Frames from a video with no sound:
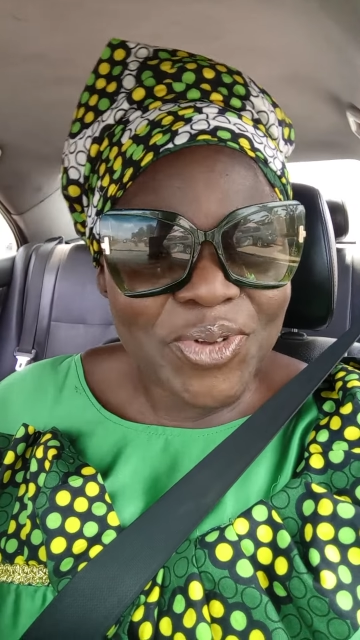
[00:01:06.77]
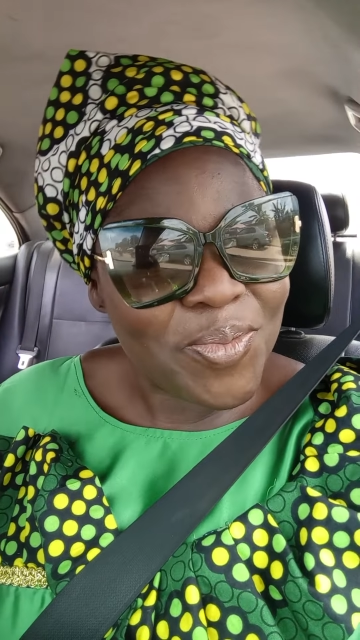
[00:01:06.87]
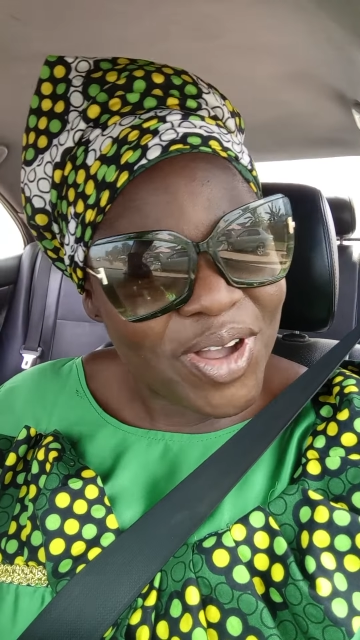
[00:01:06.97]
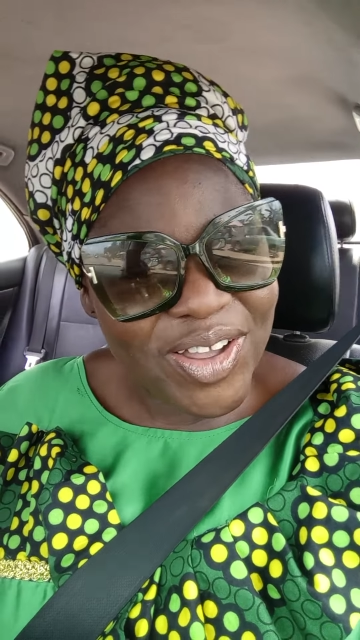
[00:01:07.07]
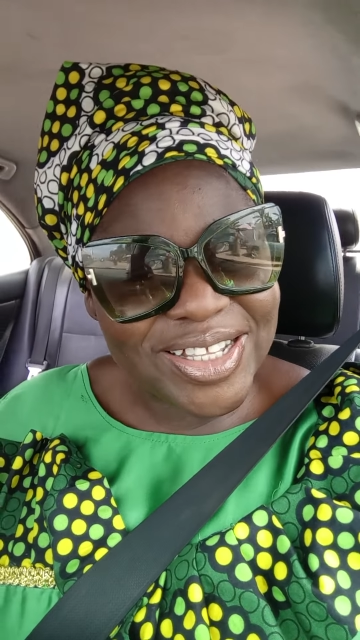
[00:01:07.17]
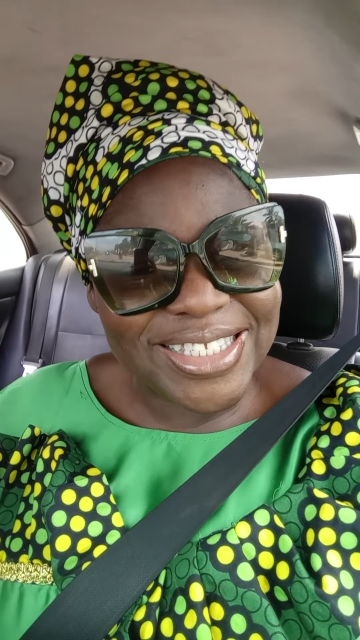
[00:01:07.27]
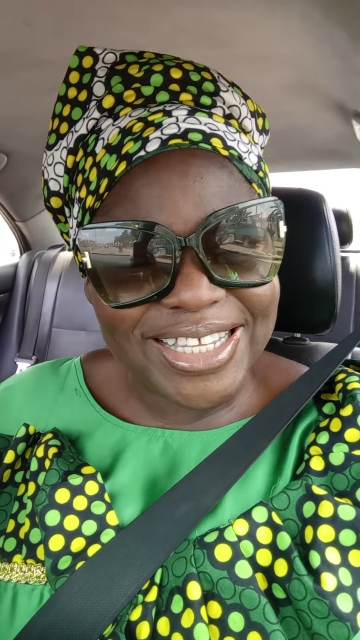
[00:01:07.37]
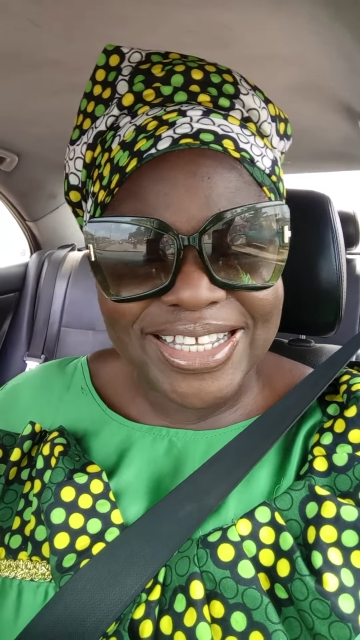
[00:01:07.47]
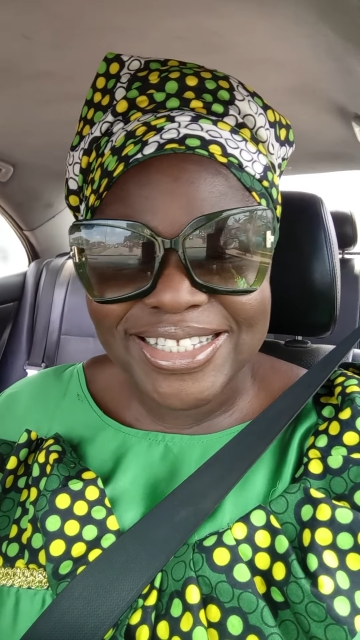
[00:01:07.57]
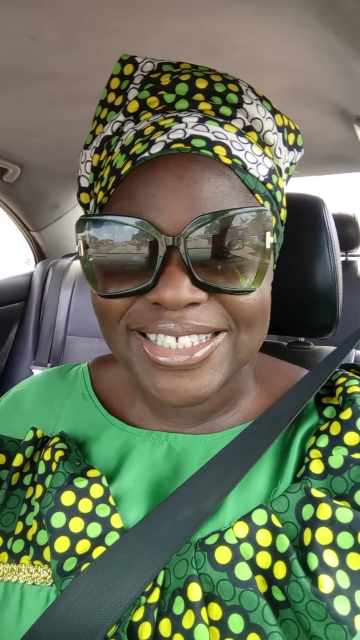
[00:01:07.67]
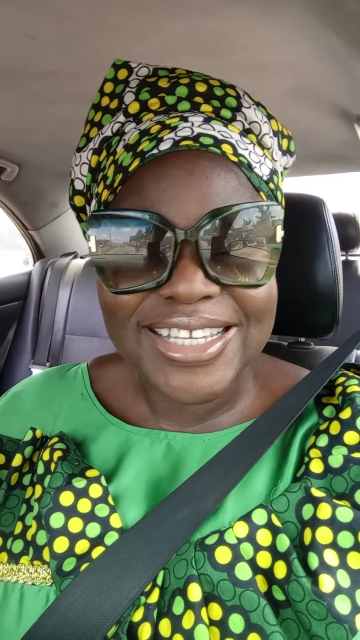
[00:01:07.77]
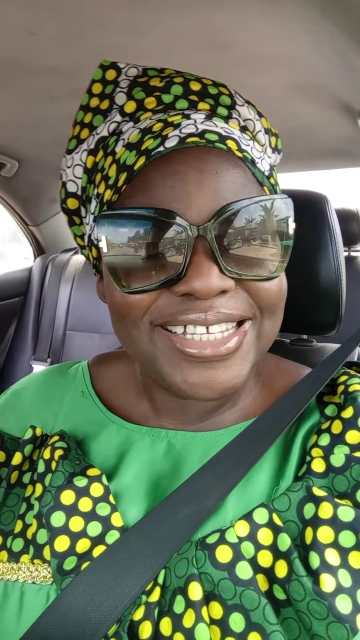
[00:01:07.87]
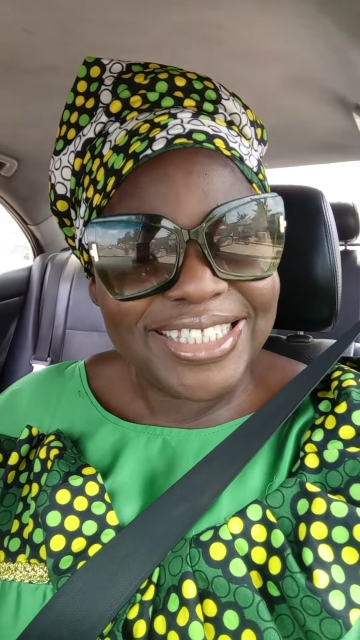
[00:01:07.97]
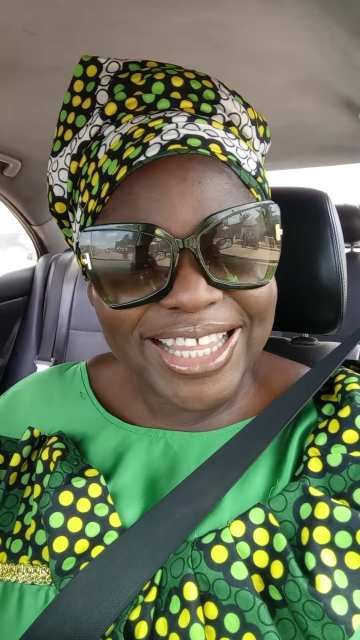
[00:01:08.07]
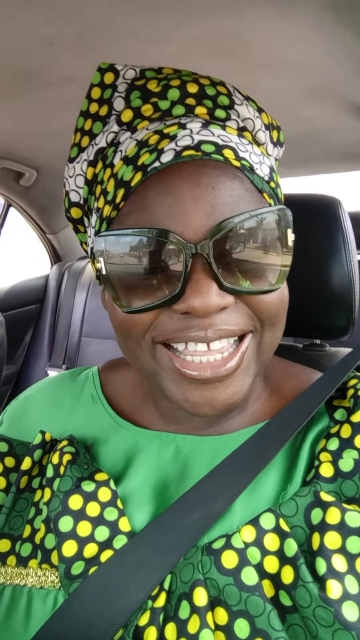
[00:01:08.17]
for more content
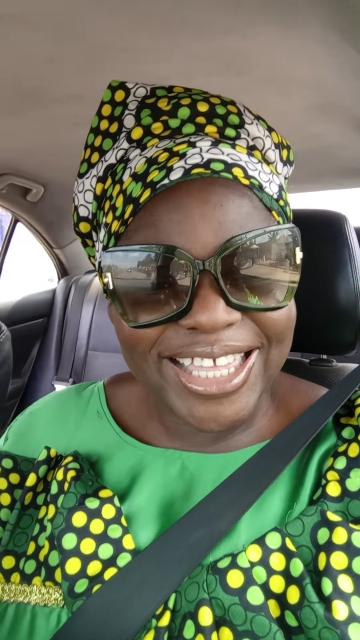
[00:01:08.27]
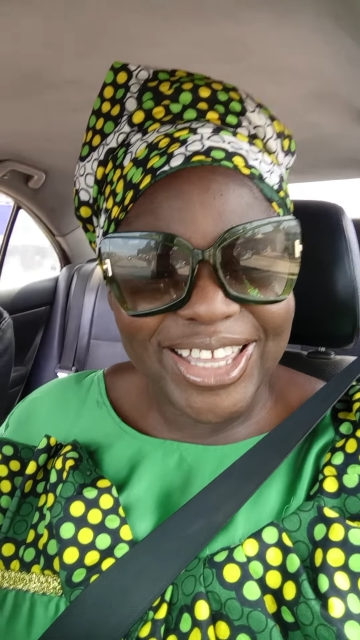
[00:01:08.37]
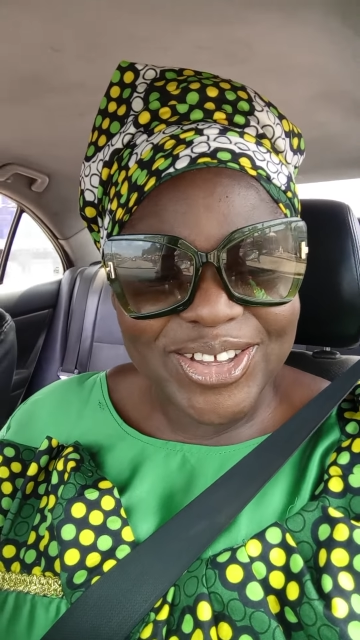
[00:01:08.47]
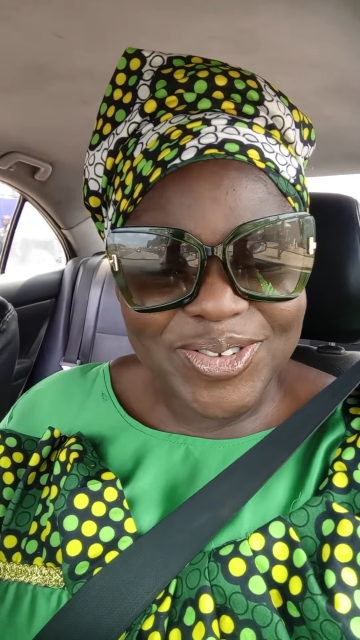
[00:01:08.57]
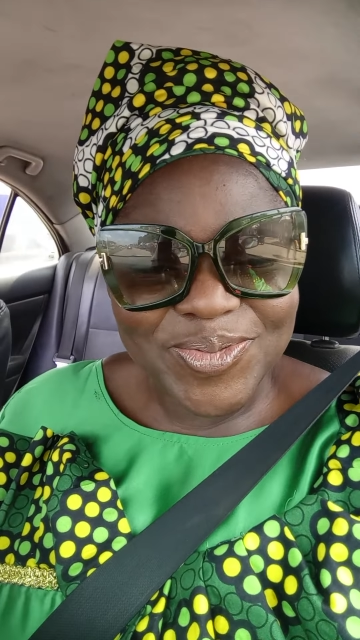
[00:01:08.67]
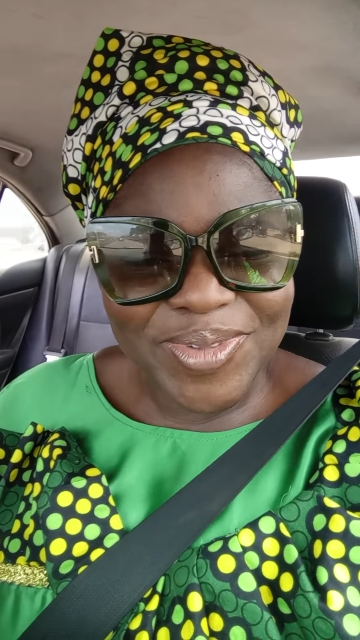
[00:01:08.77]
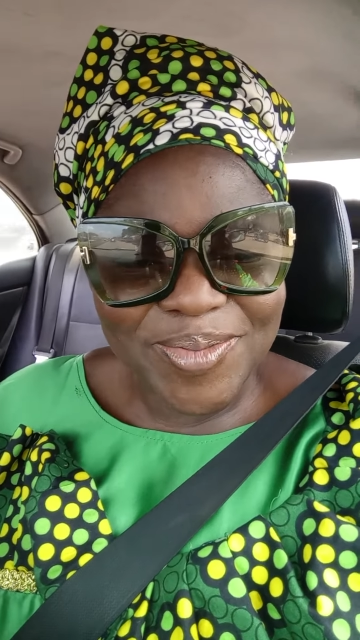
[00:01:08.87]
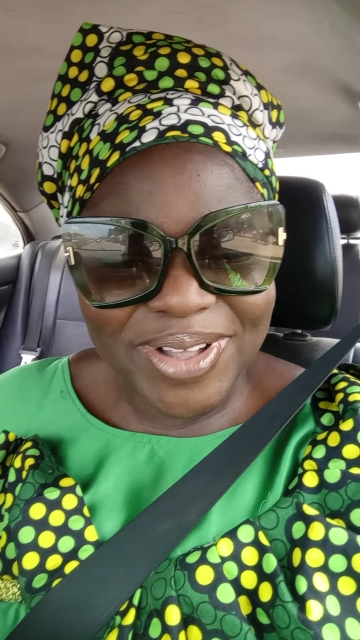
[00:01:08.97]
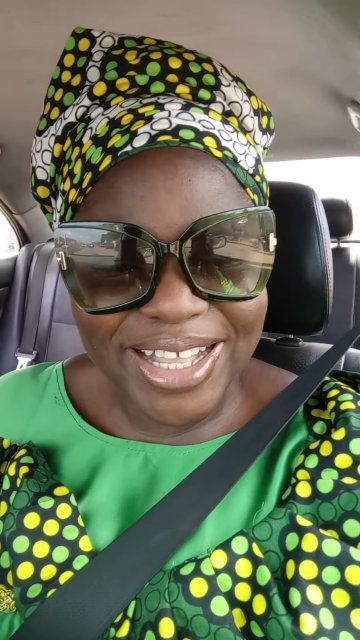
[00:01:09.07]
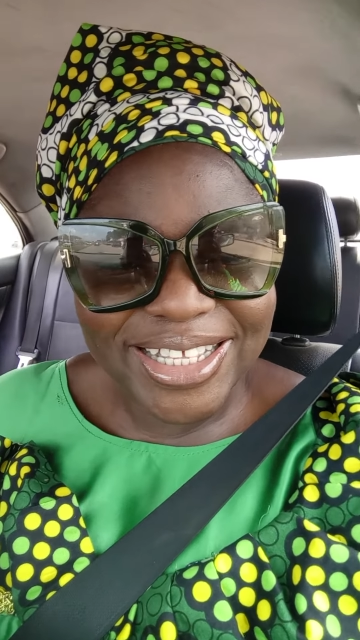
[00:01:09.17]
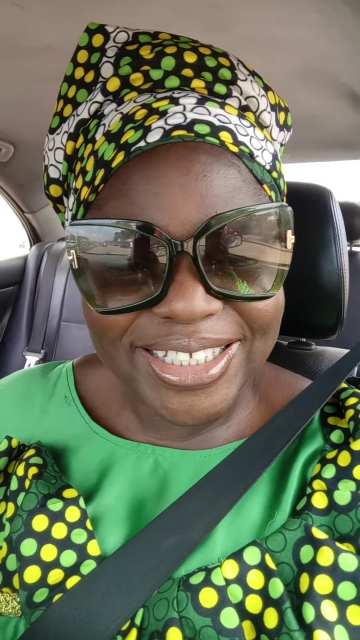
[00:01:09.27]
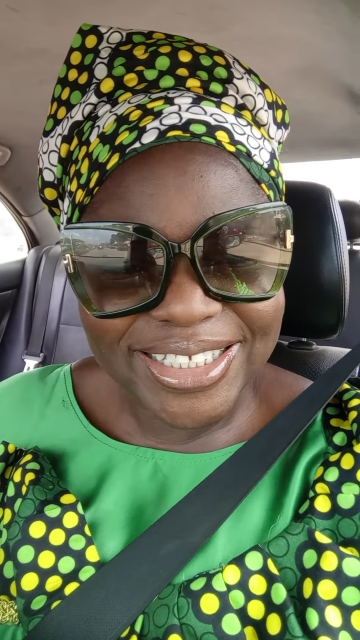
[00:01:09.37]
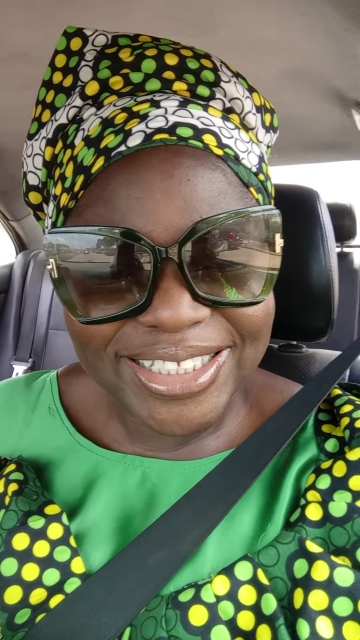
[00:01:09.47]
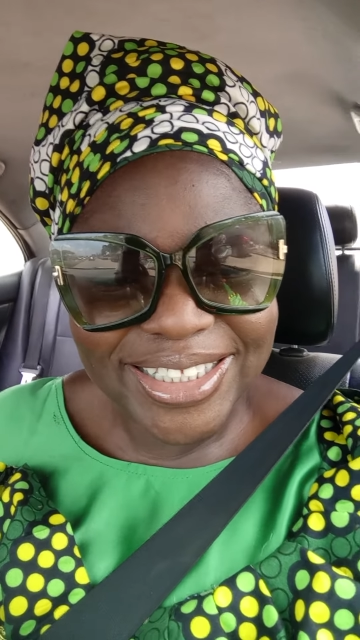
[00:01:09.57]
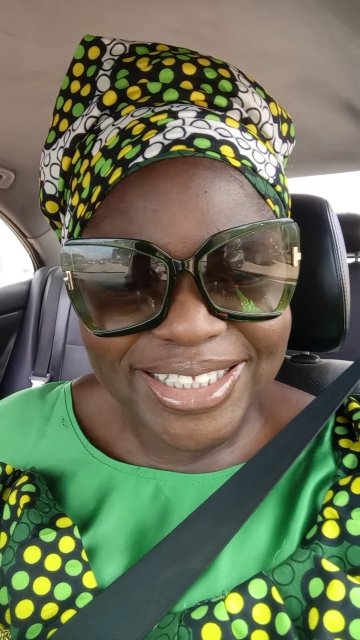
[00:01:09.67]
thank you bye
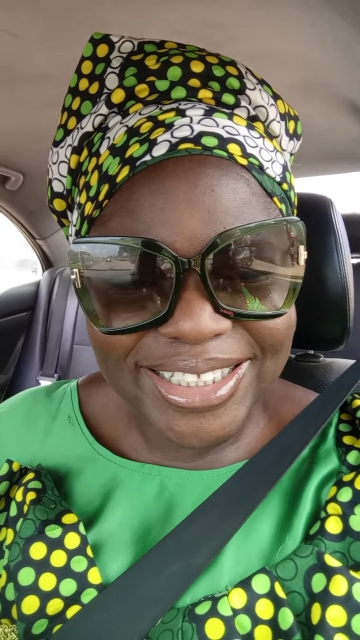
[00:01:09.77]
bye